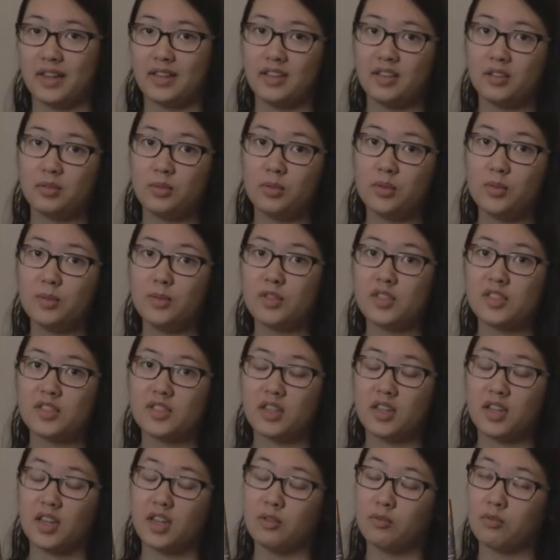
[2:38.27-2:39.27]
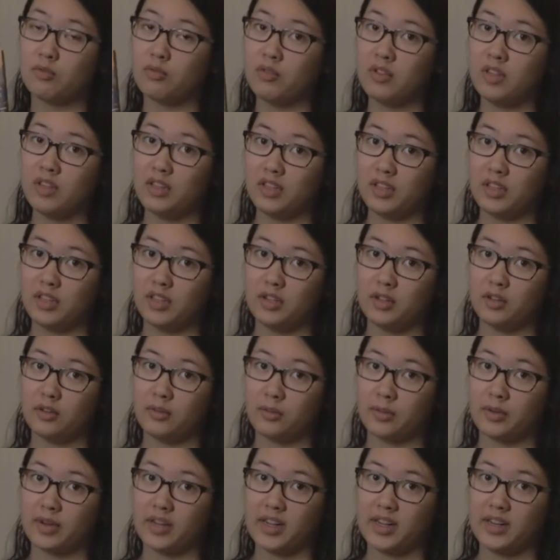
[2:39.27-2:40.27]
this one was a really good
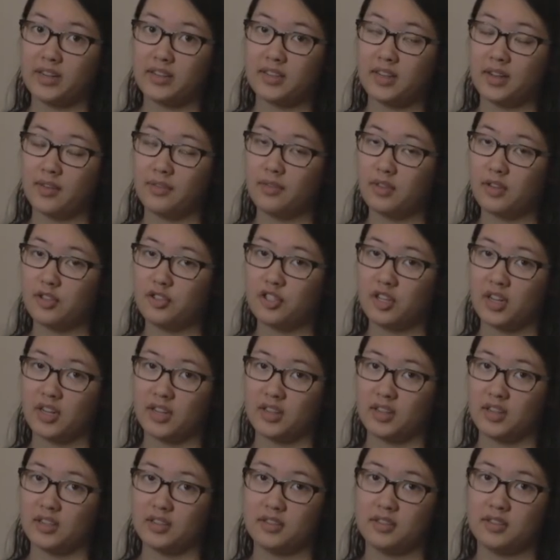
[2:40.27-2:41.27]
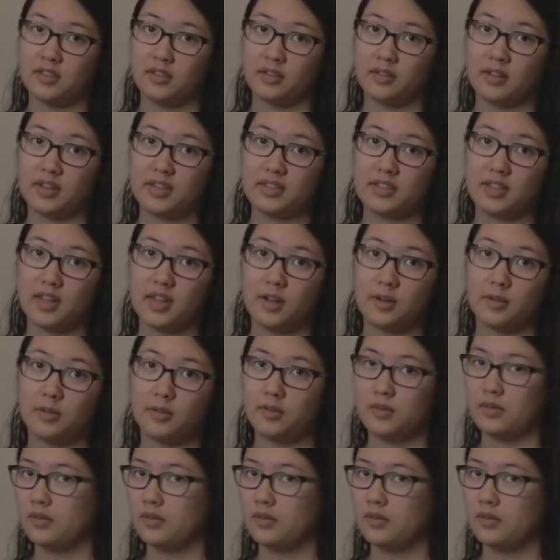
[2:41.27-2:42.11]
read. Definitely check this series out.